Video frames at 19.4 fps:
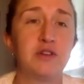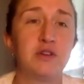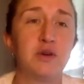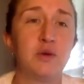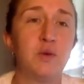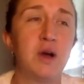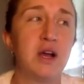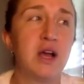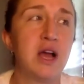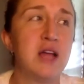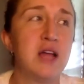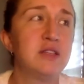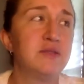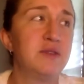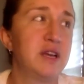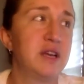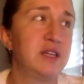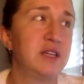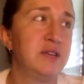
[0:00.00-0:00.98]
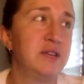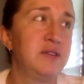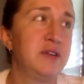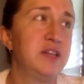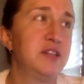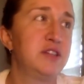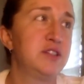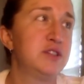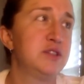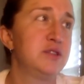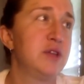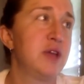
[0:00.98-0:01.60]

So what kinds of activities do